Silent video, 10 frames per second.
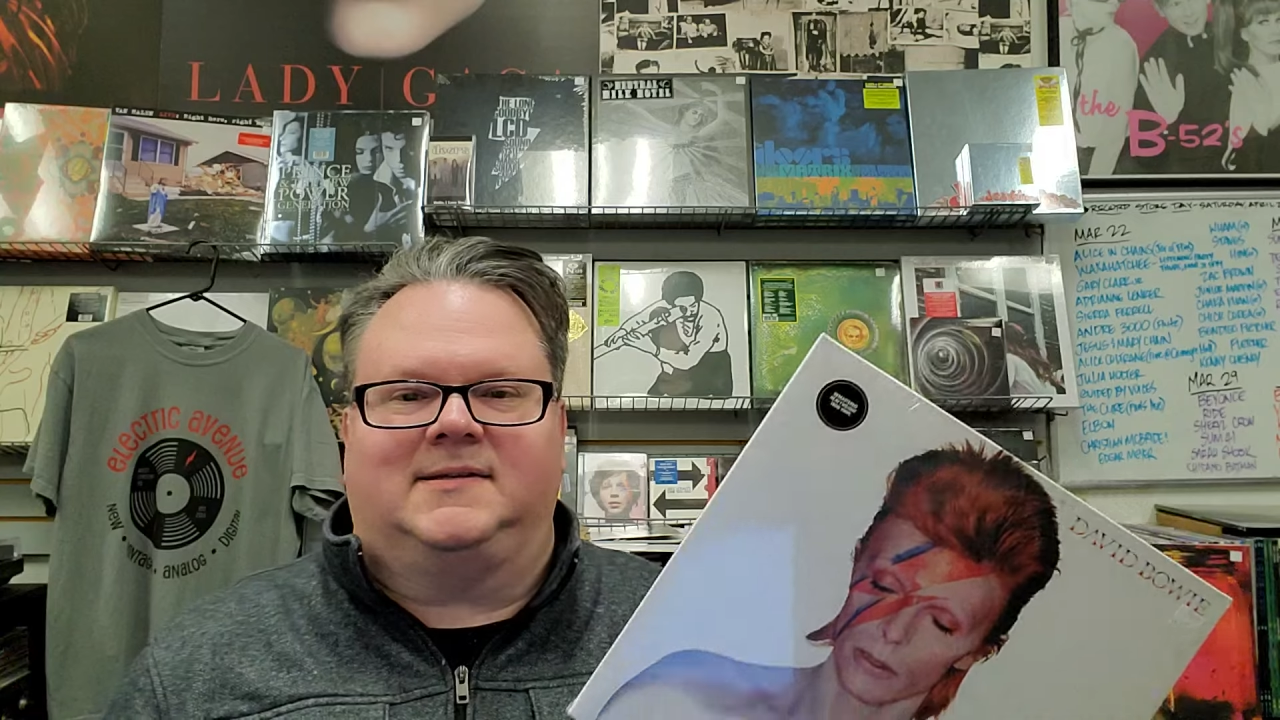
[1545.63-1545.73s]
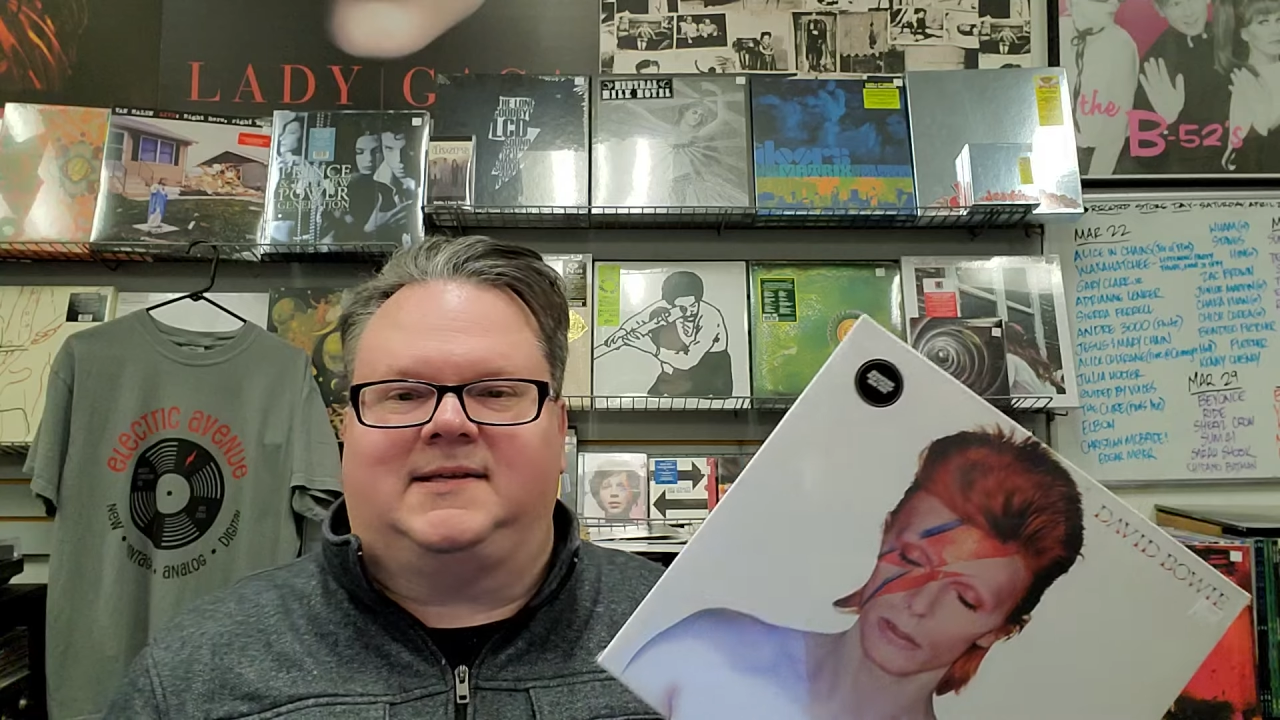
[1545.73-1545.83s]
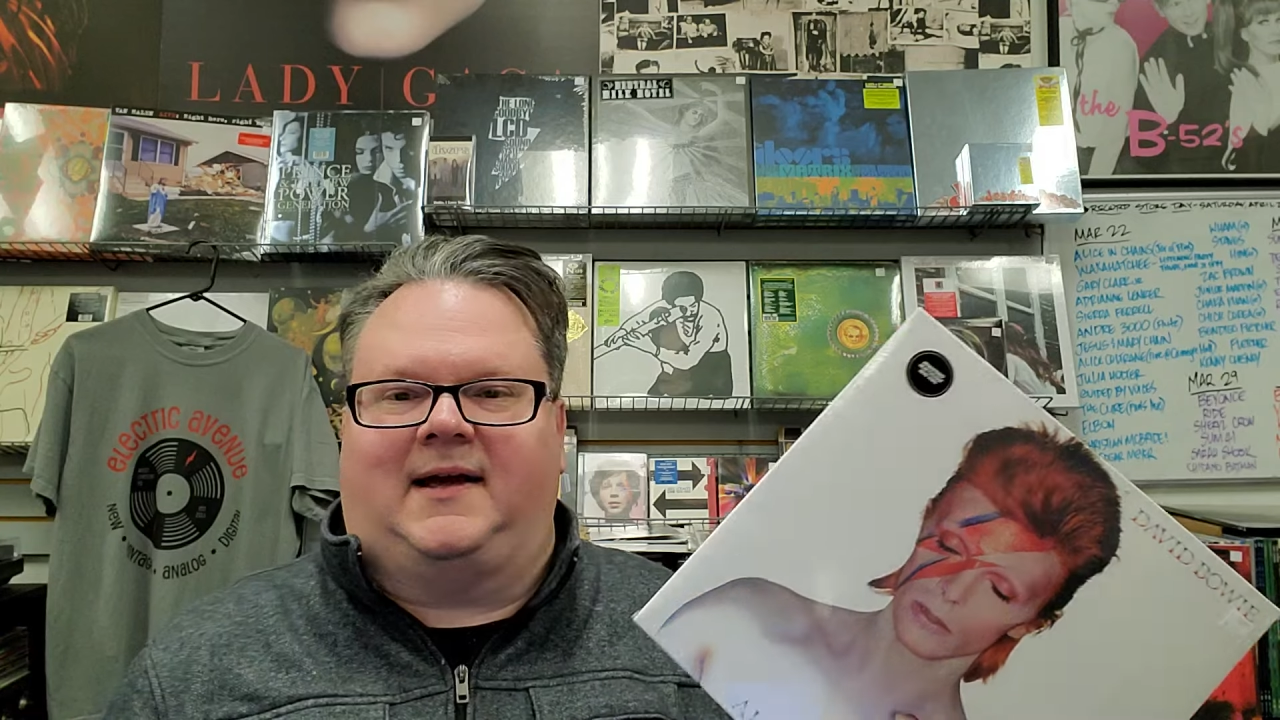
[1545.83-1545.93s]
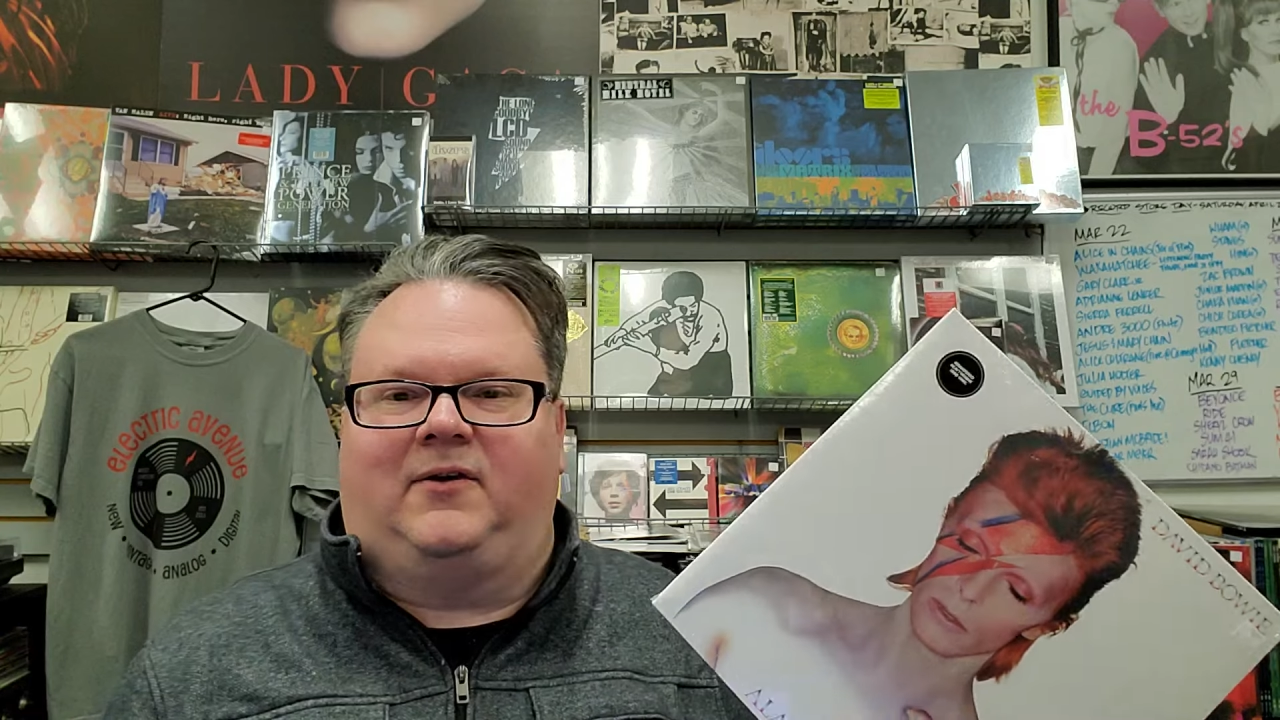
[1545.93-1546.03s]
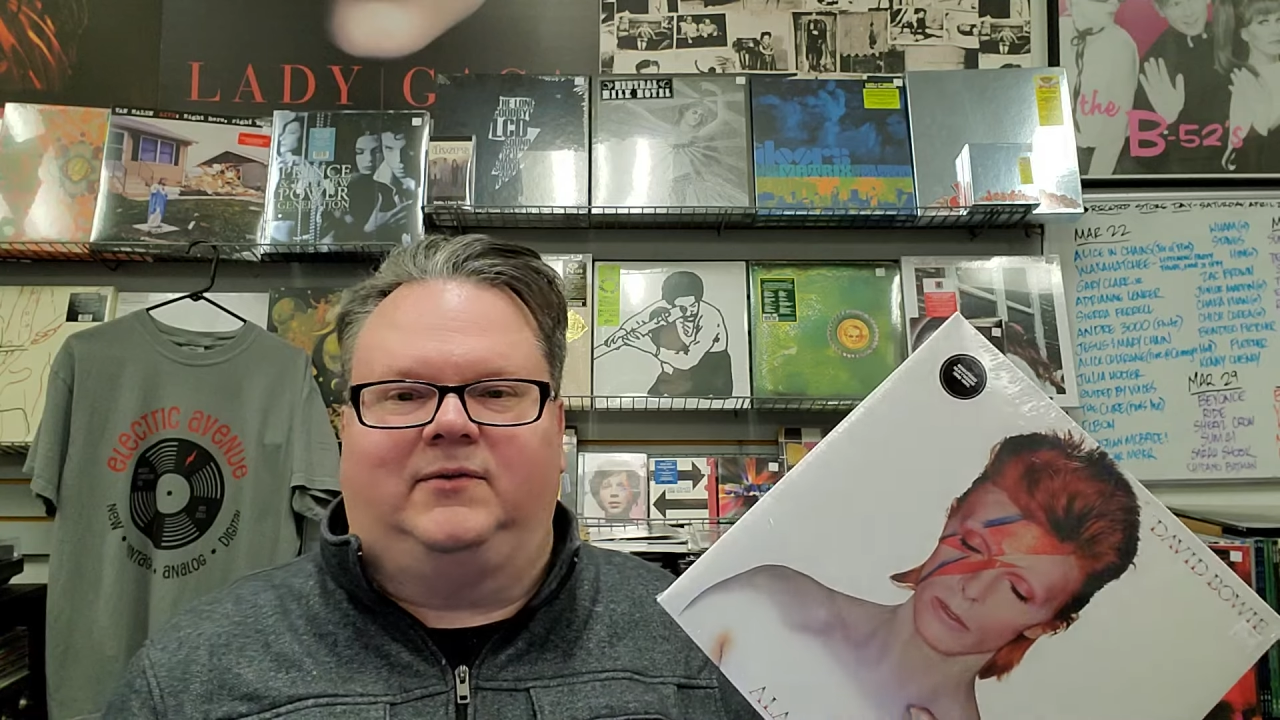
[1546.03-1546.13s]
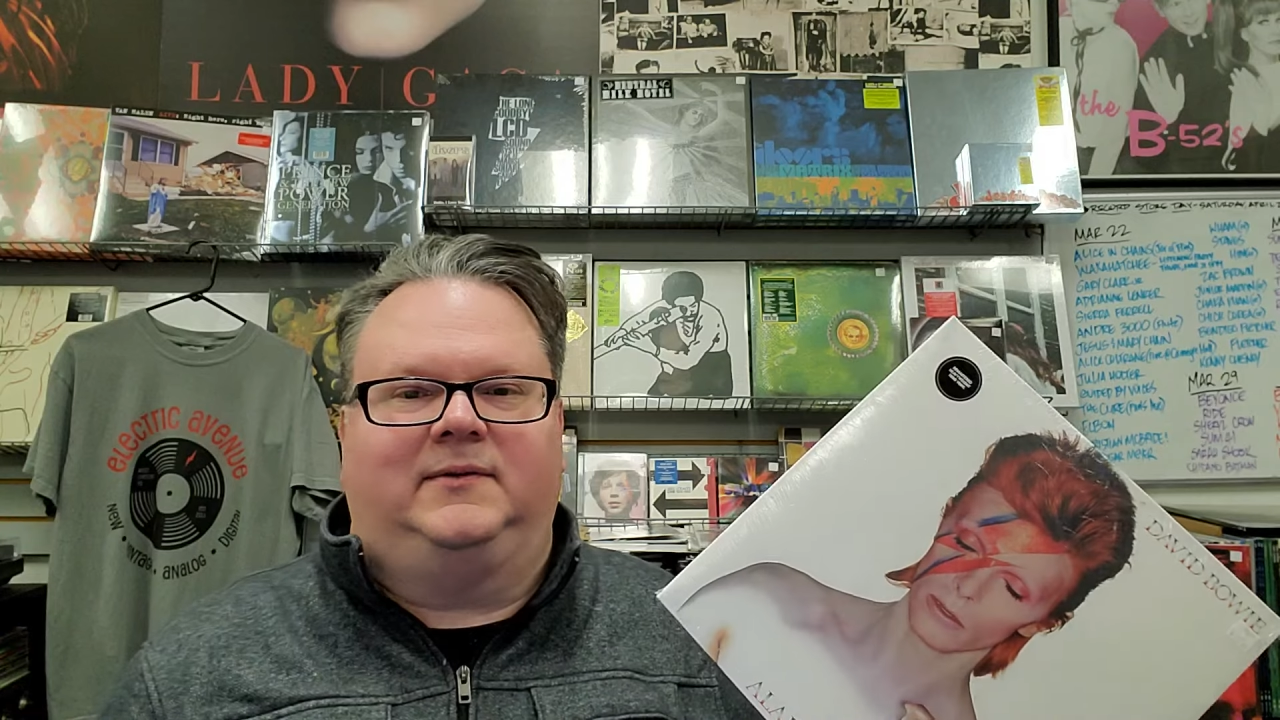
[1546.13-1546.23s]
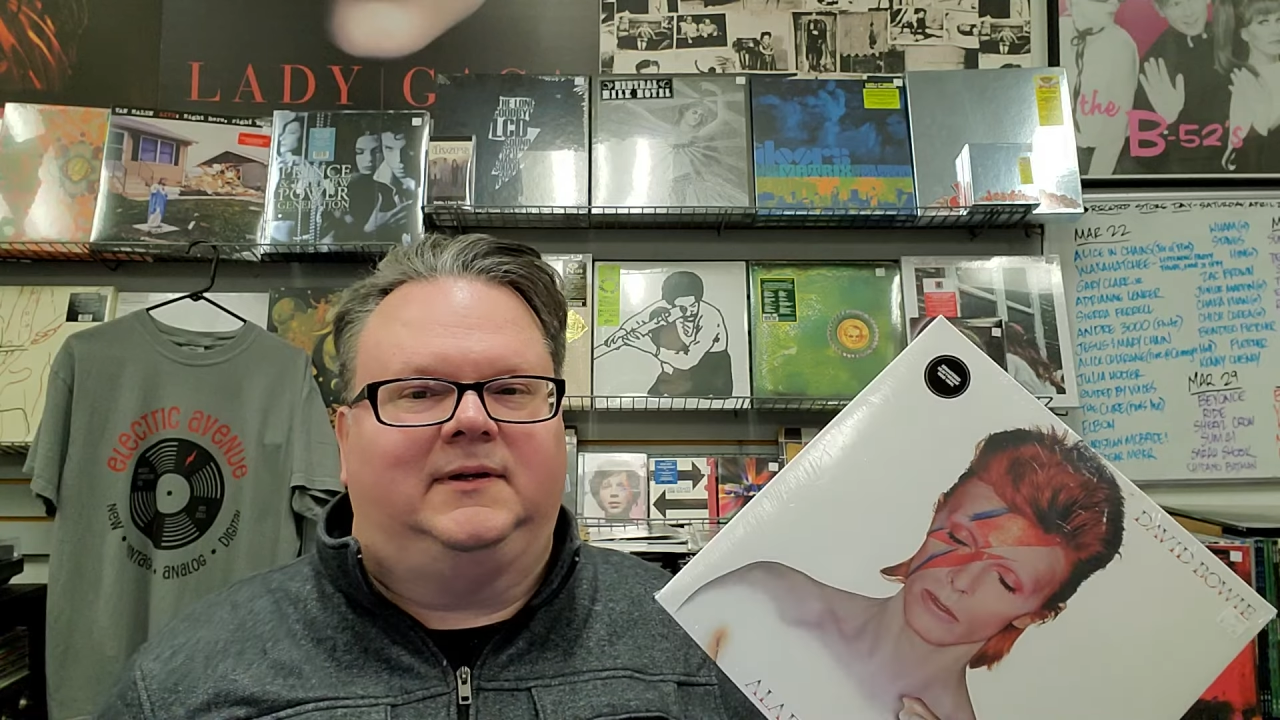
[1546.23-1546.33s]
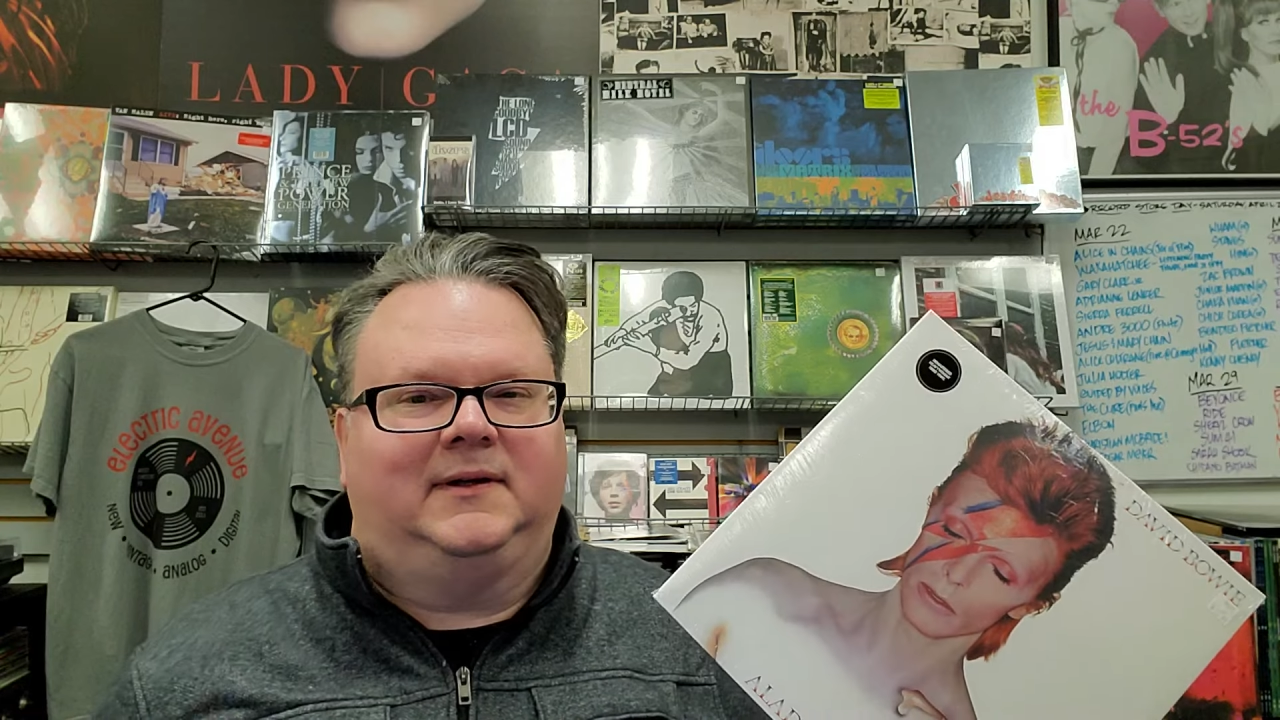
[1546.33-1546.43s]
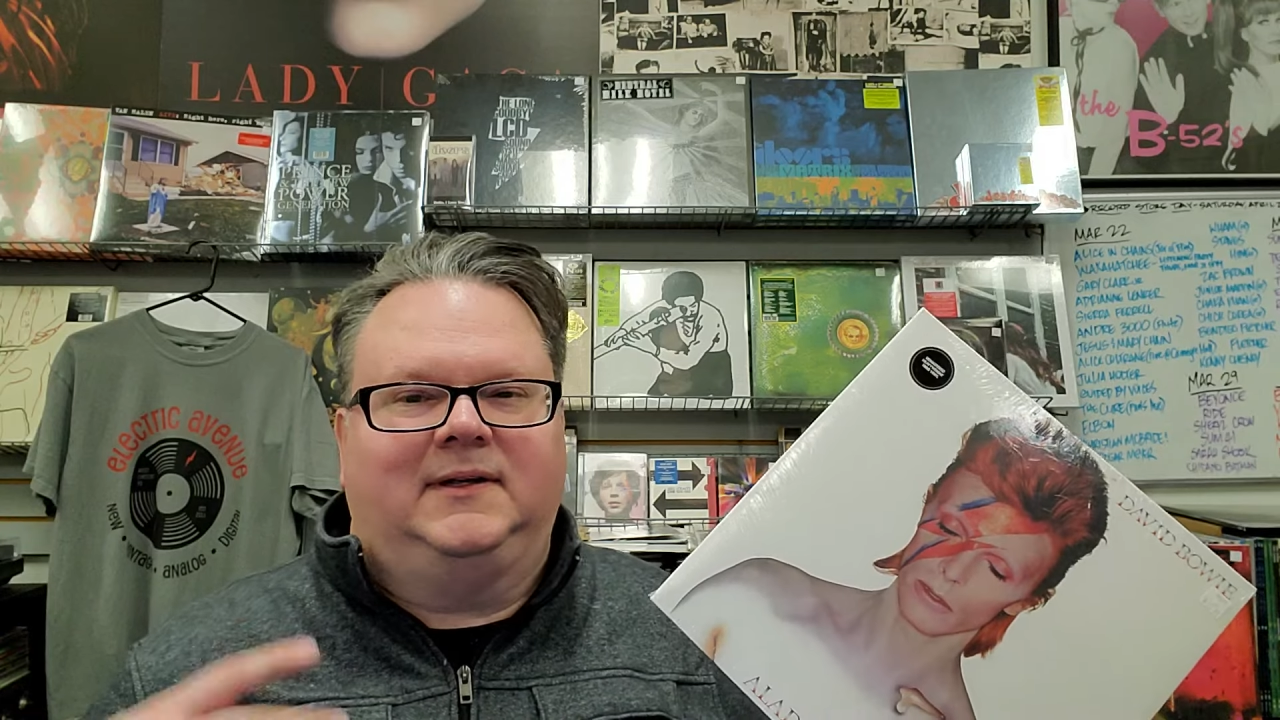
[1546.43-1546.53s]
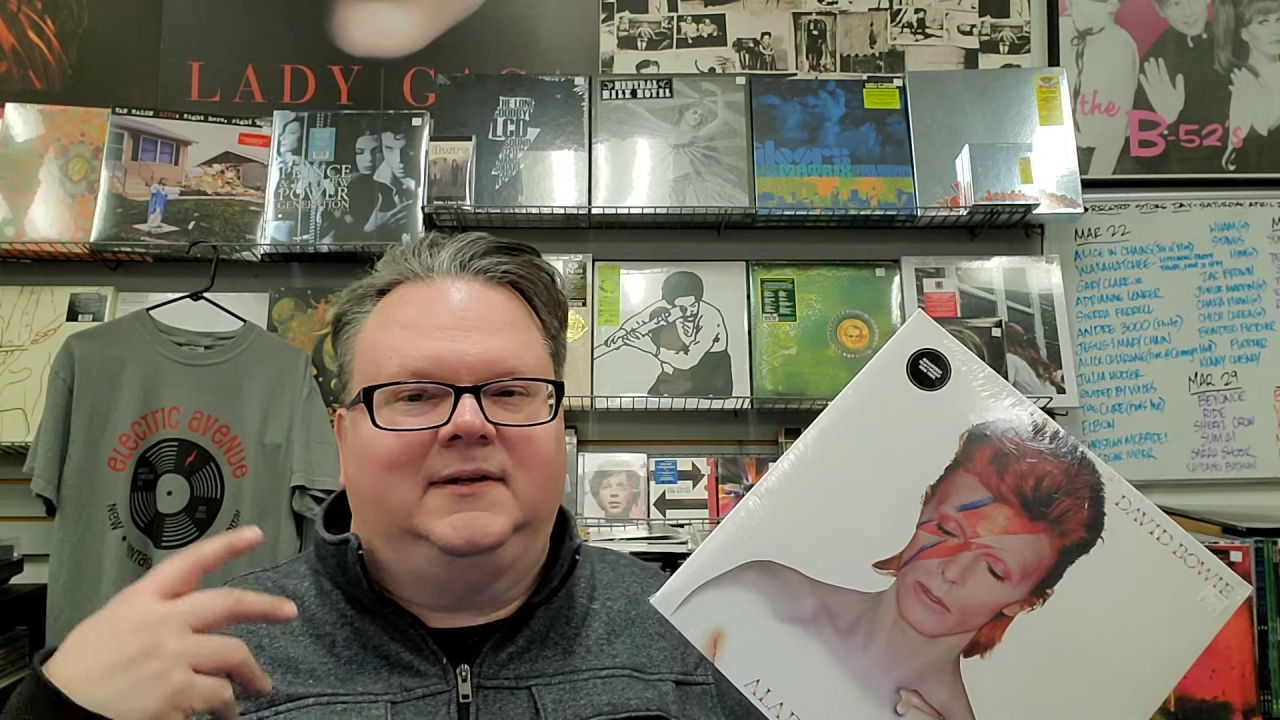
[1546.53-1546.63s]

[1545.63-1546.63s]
sound